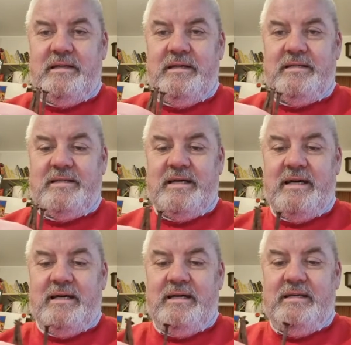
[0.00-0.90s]
in
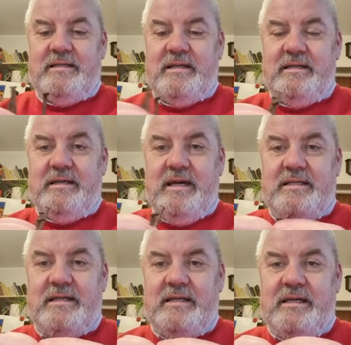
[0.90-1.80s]
size and
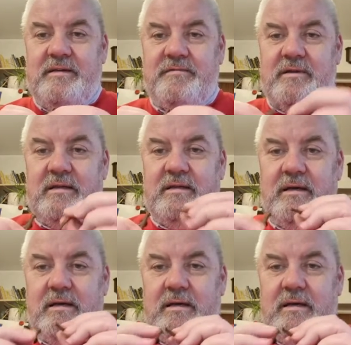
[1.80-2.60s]
yes, and even